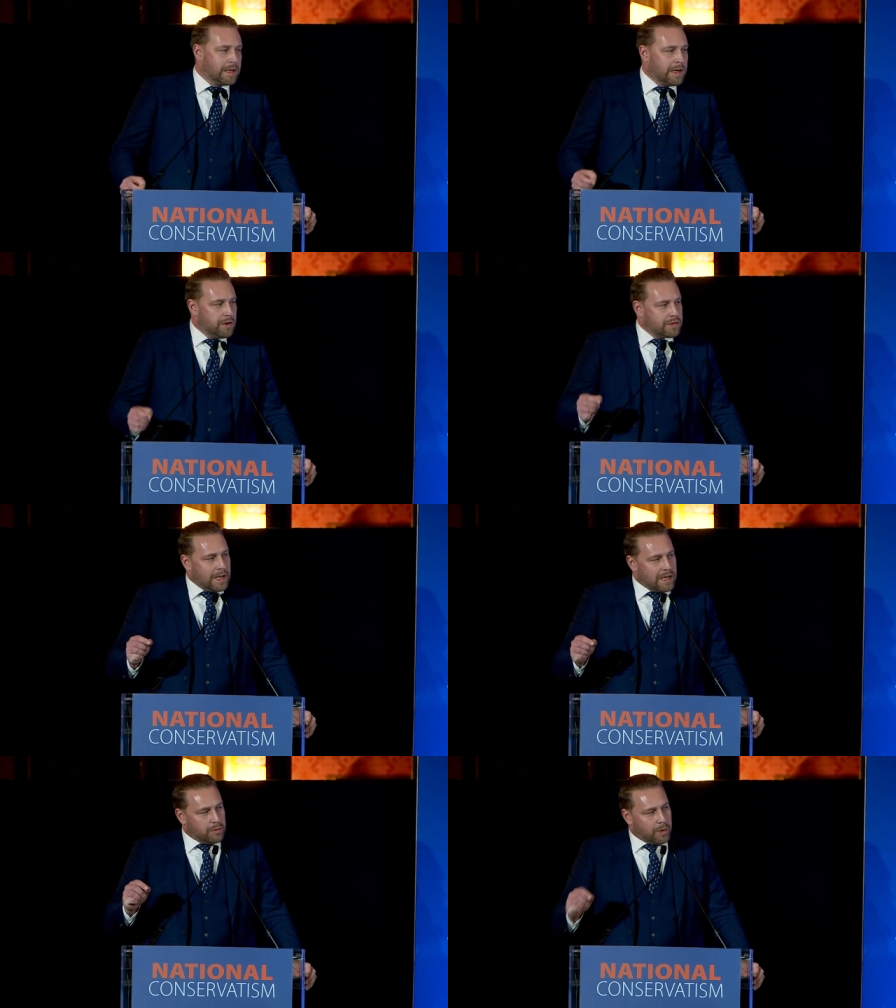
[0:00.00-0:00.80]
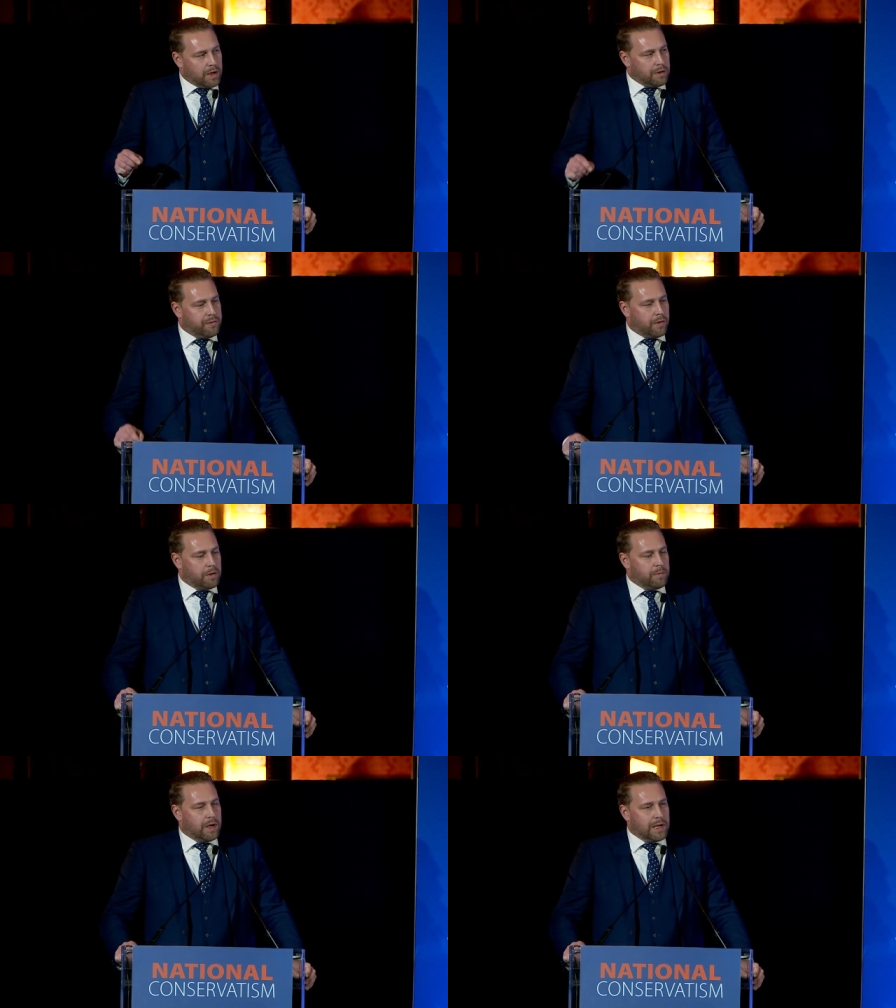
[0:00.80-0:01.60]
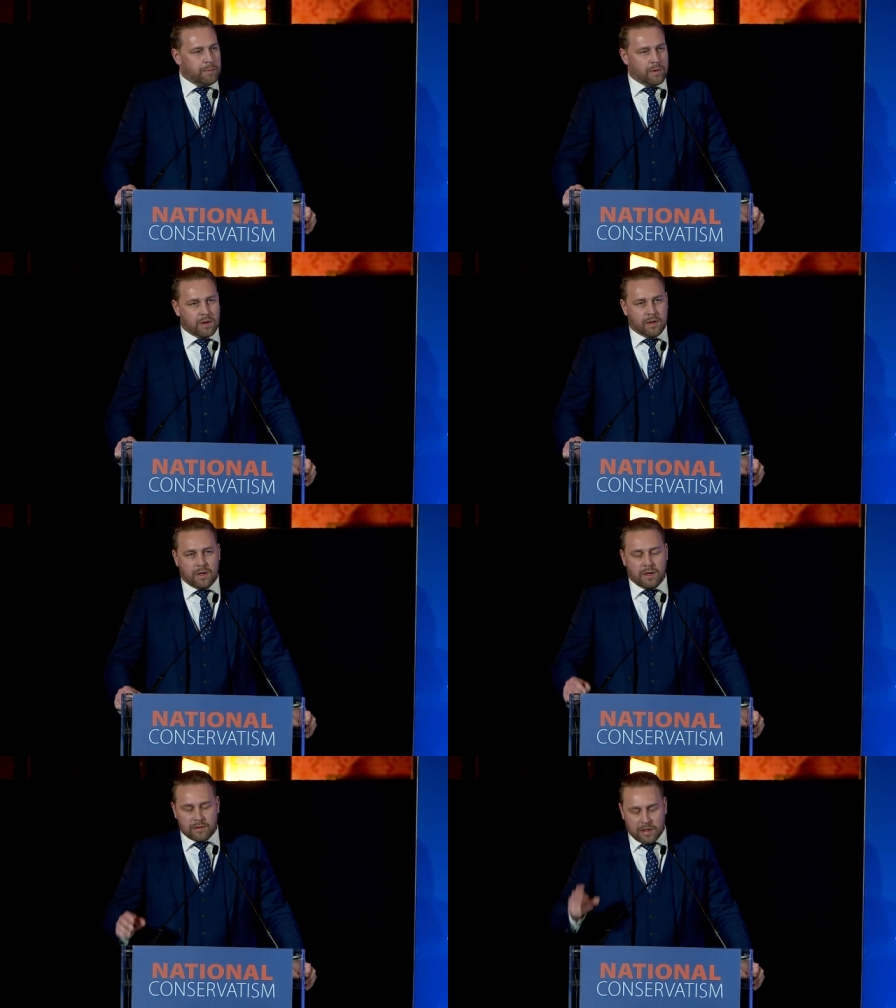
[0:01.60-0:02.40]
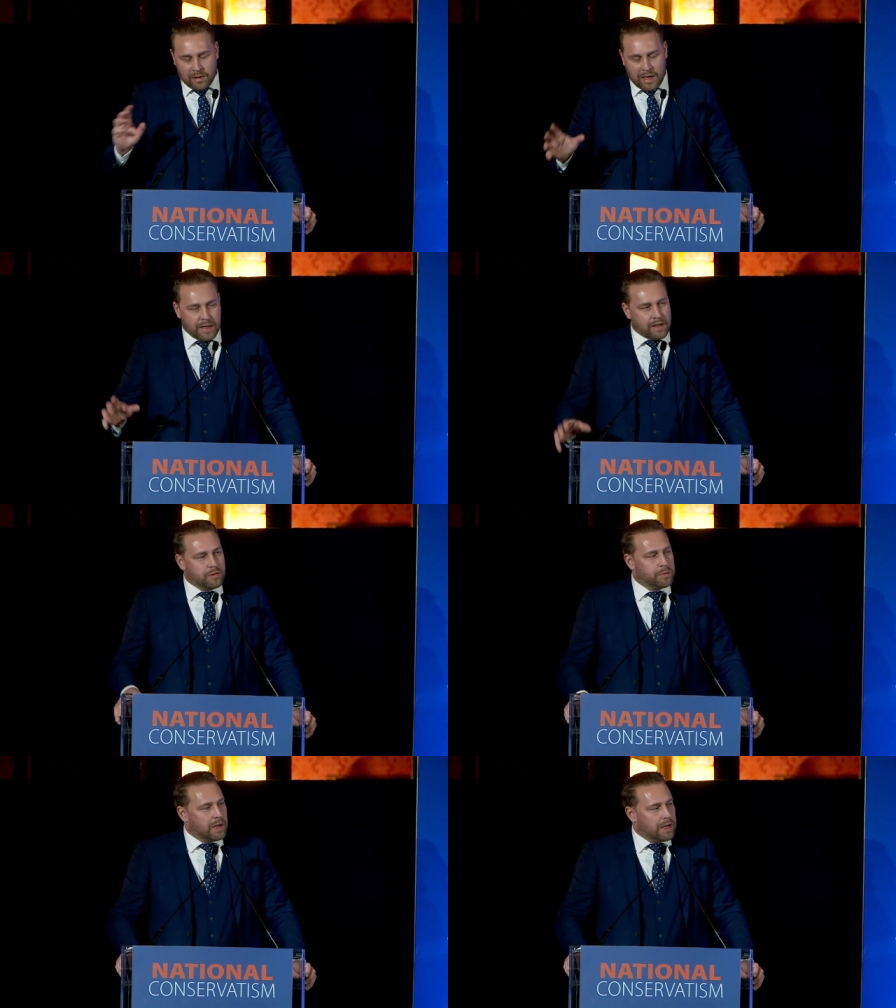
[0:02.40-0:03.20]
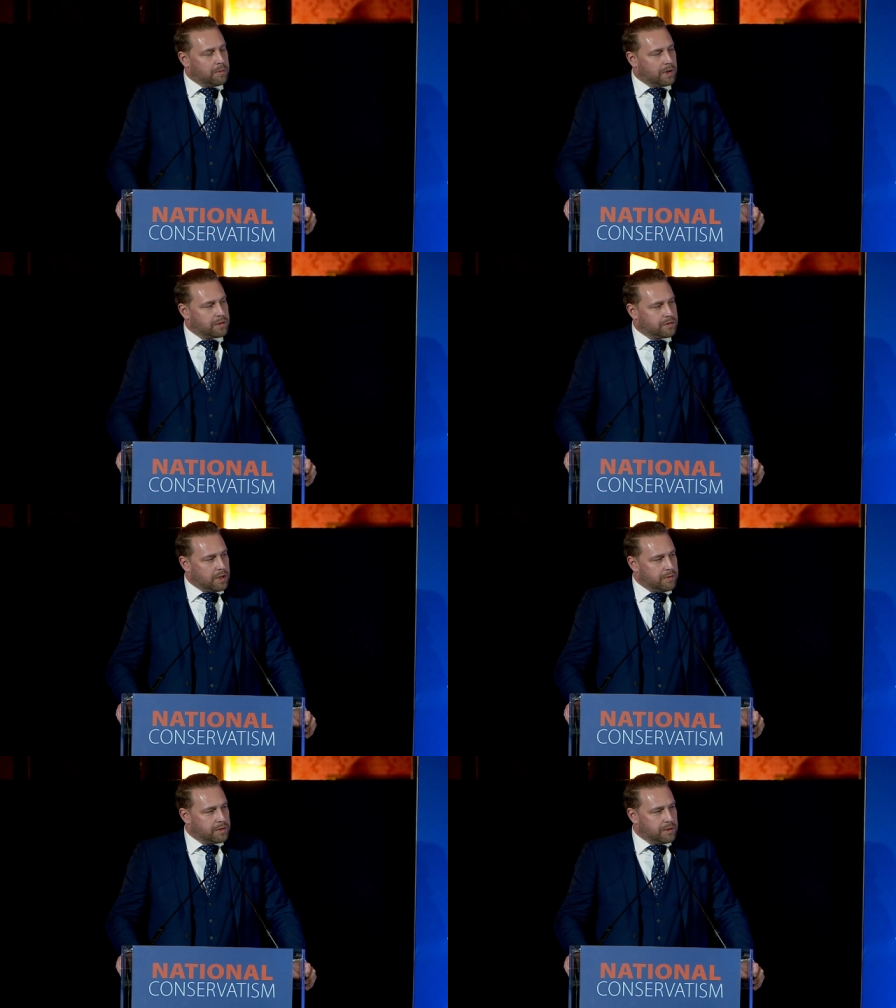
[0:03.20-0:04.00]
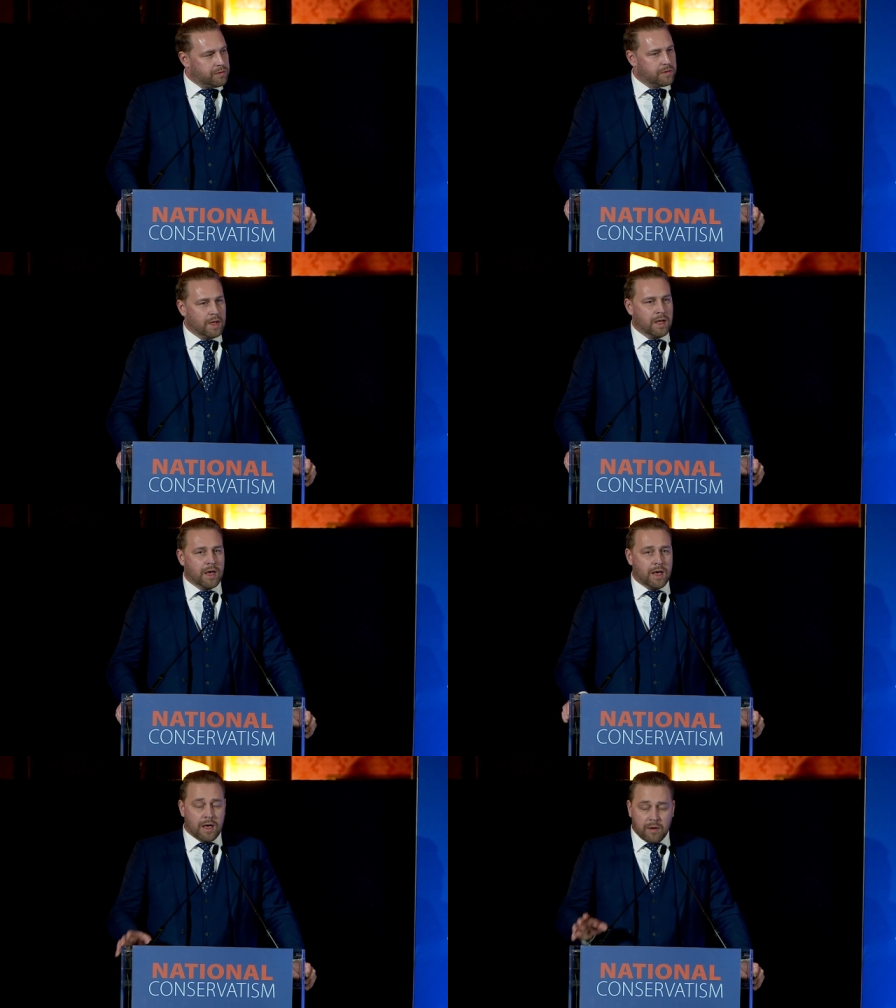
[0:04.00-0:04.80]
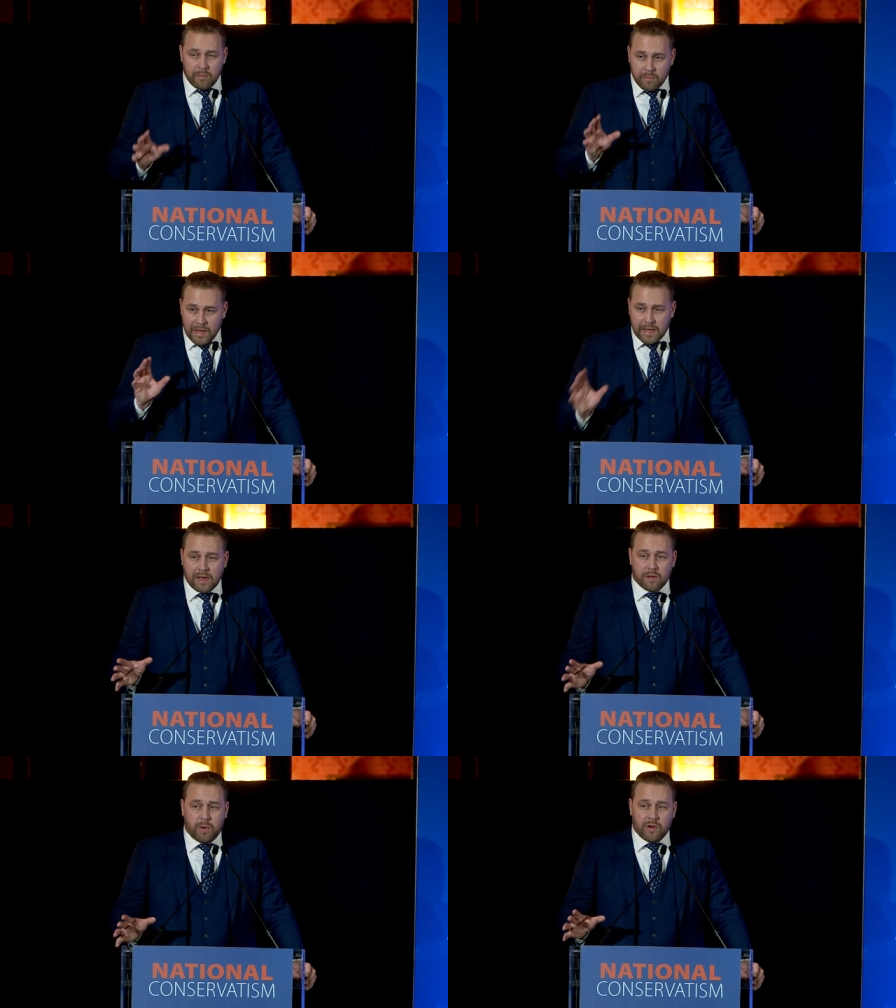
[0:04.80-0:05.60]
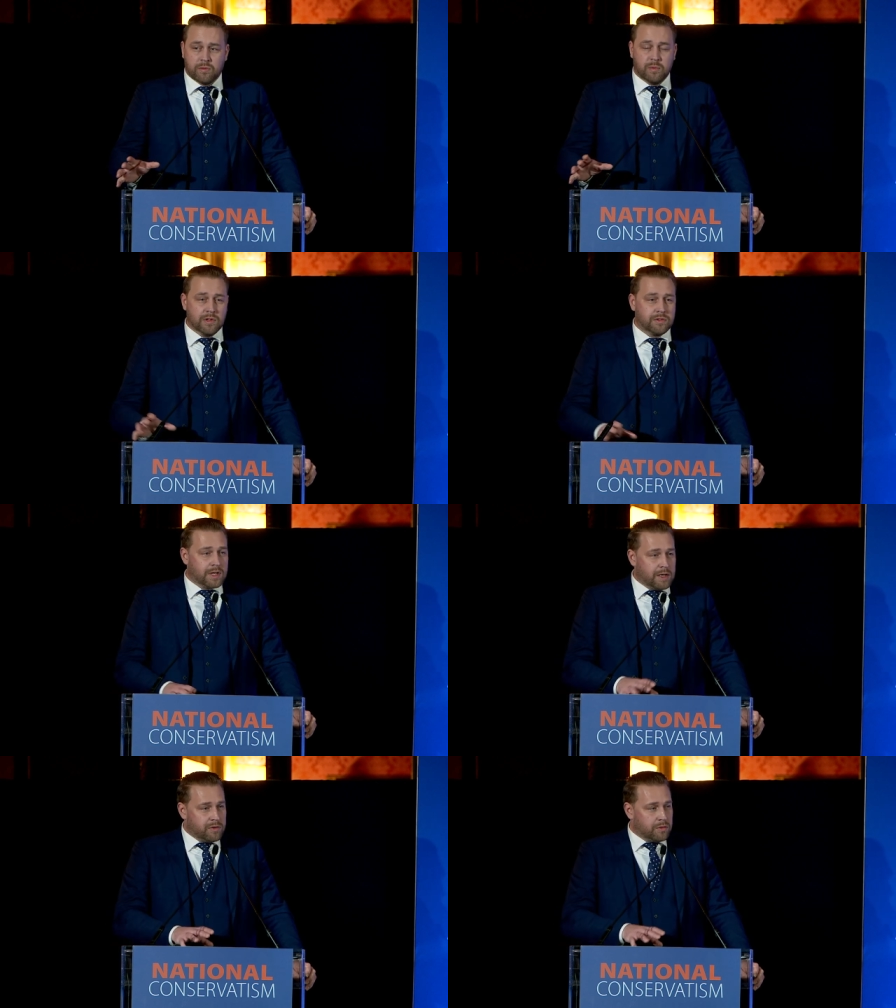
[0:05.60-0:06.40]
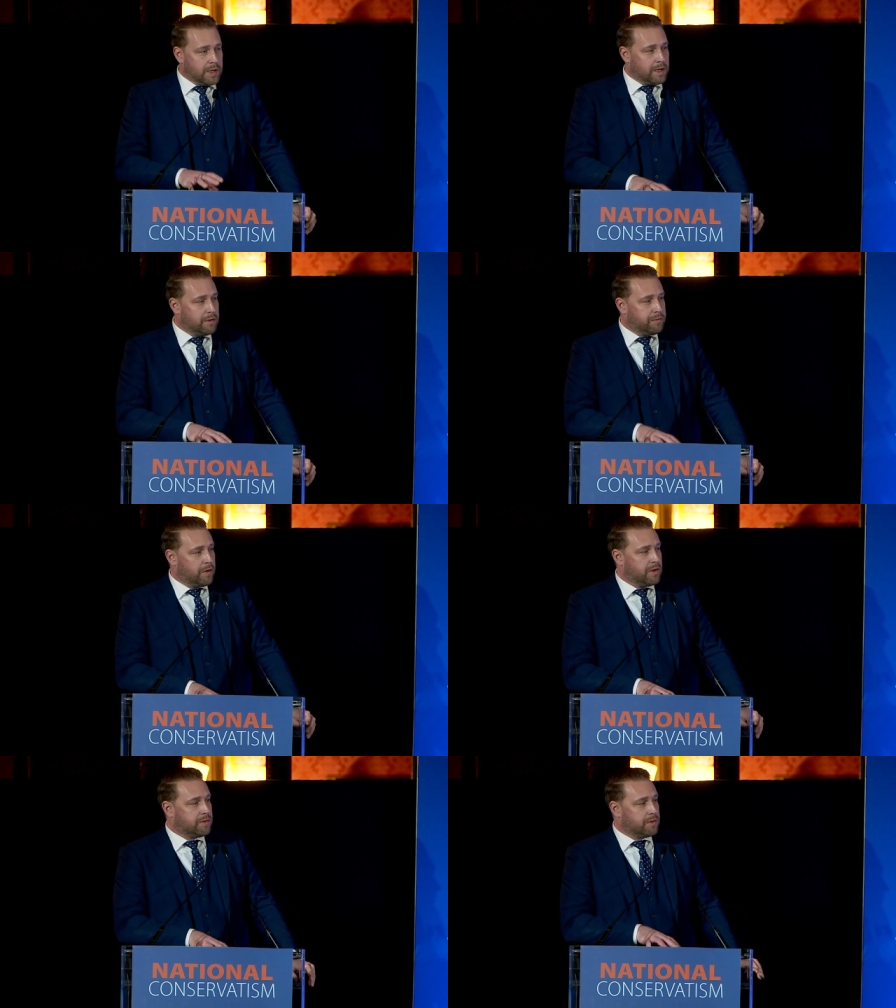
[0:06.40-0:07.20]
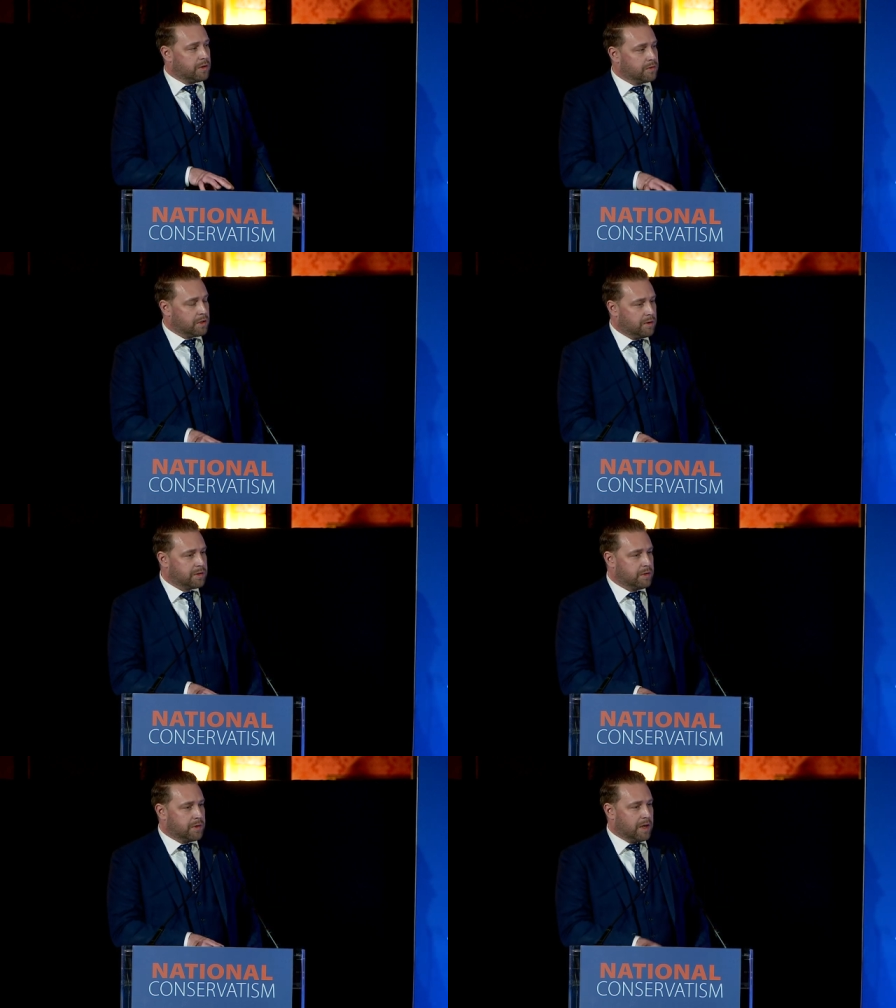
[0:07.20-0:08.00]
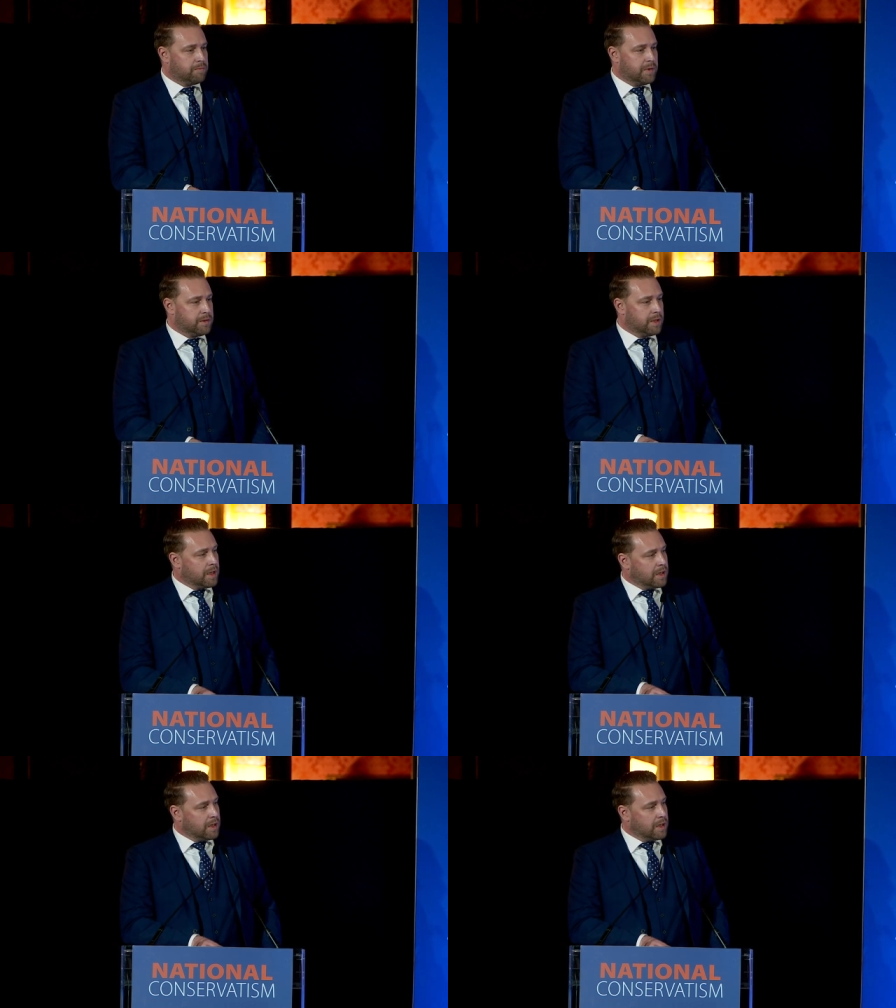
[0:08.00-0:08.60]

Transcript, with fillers: It looks like we're going to form a liberal uh, alliance with the liberal conservatives, uh, making it possible to give Sweden the first conservative government